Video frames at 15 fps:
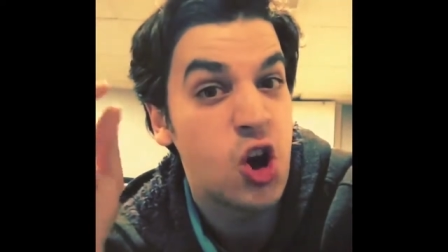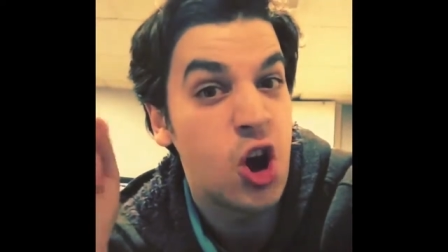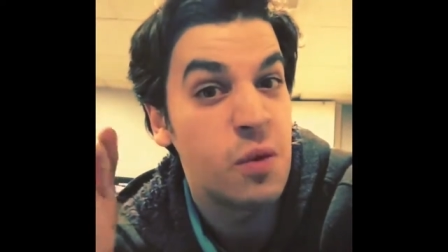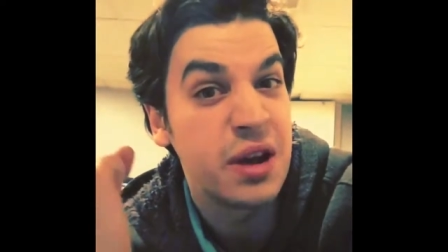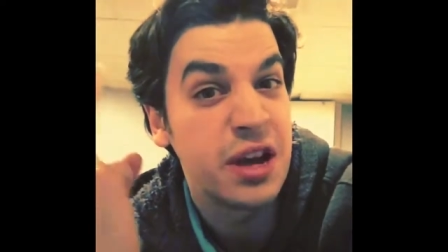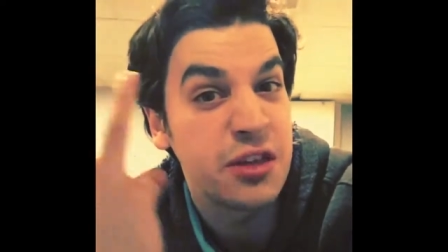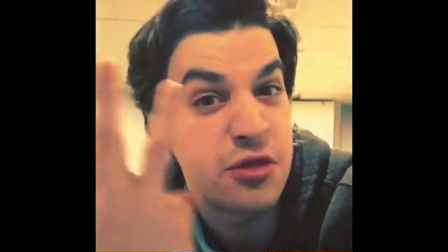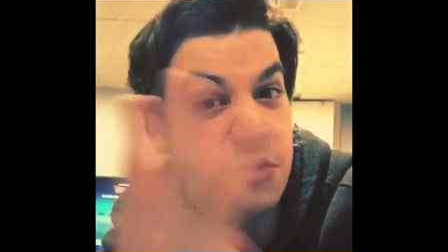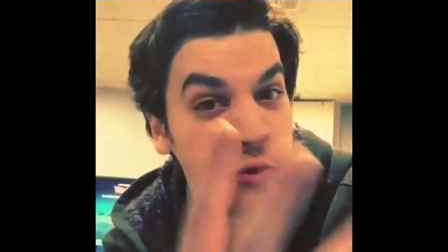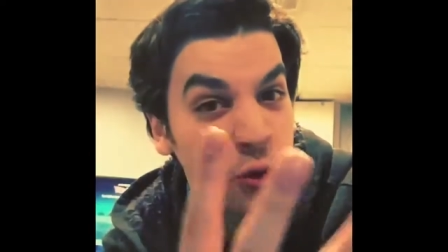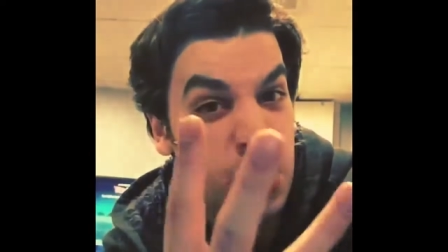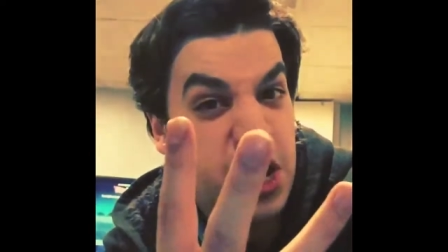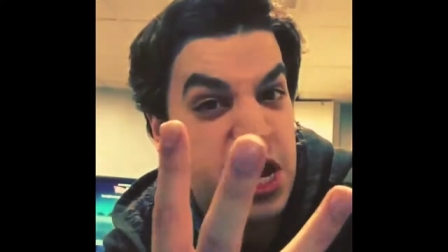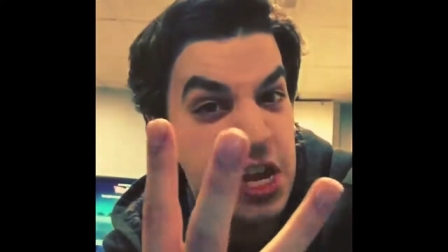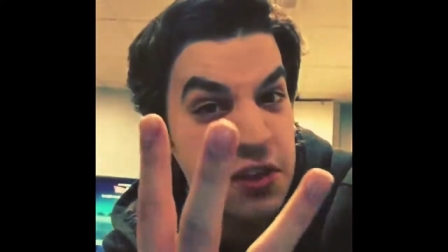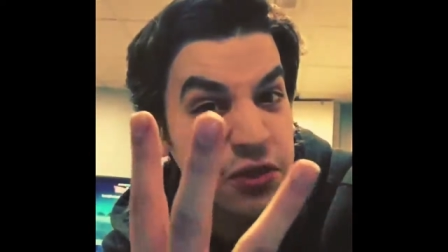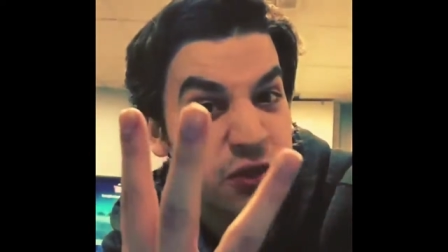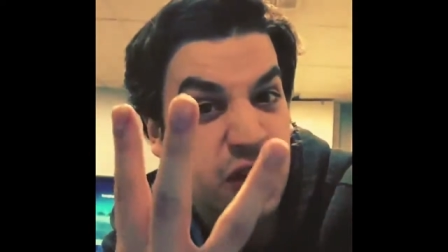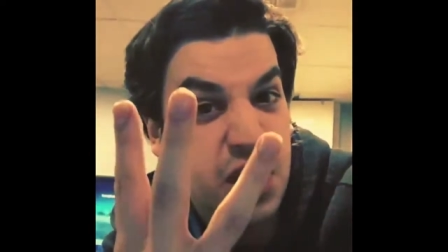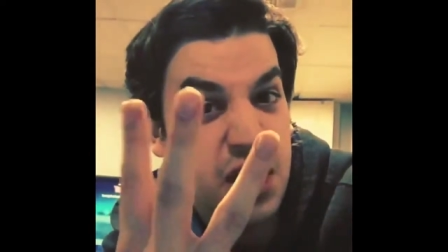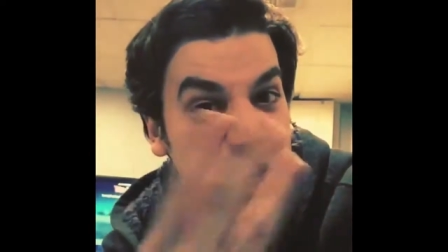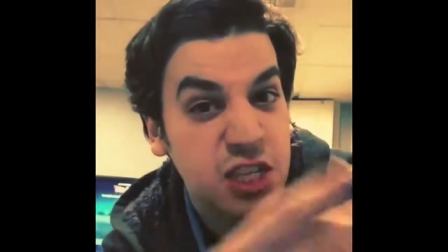taught me three
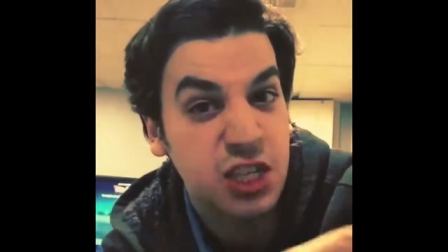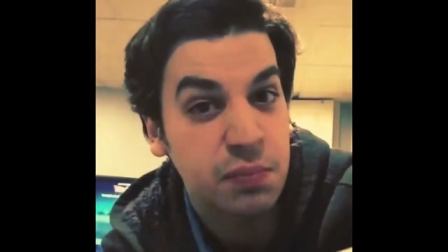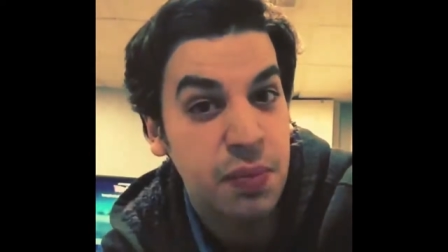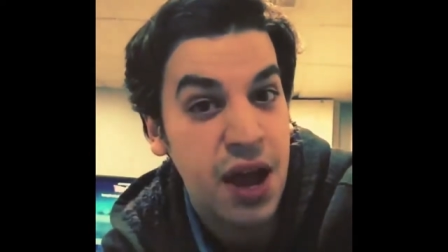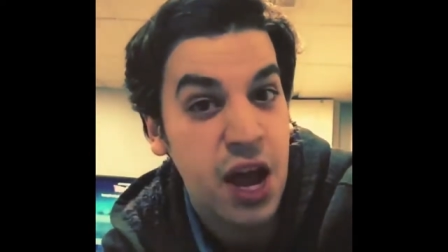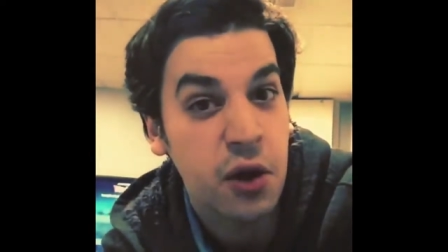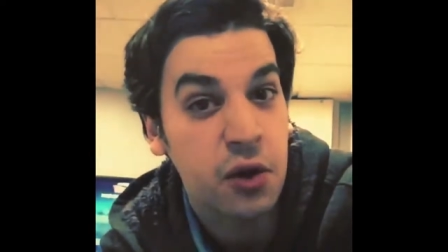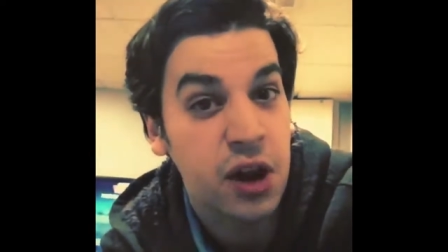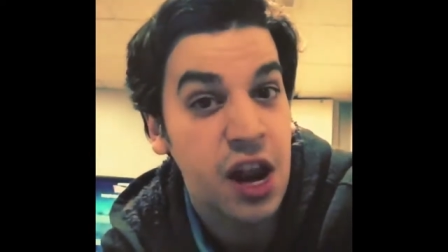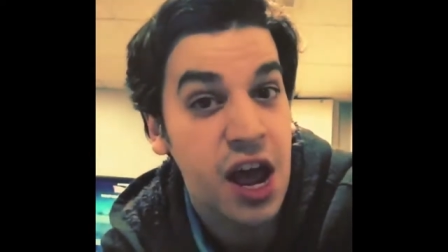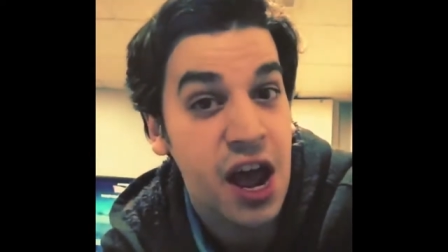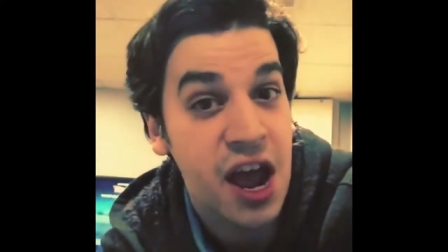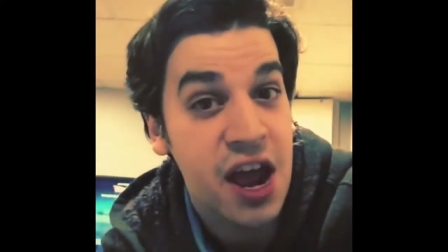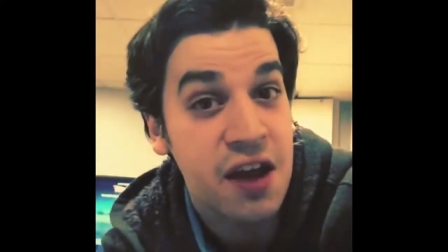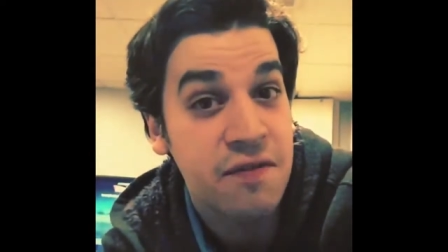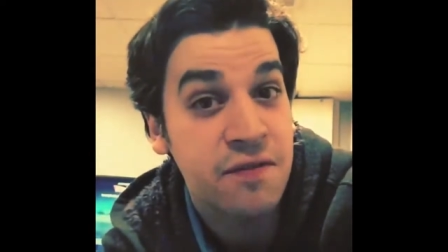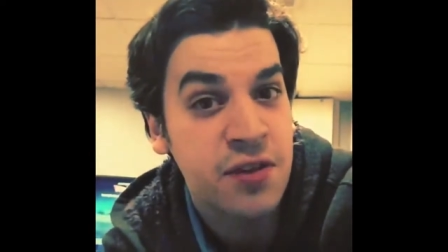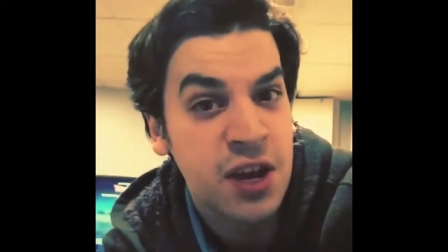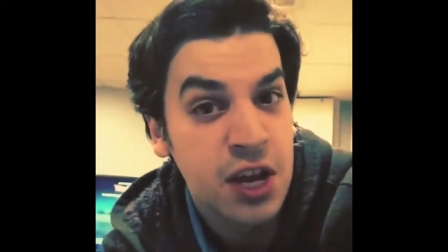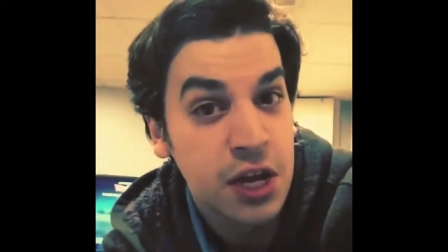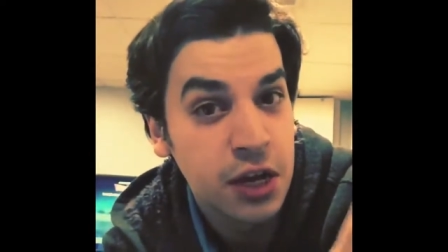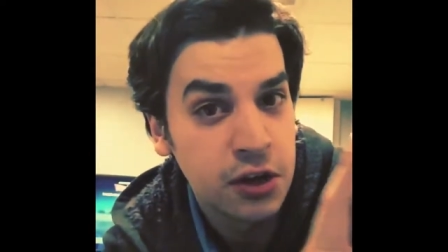things about life.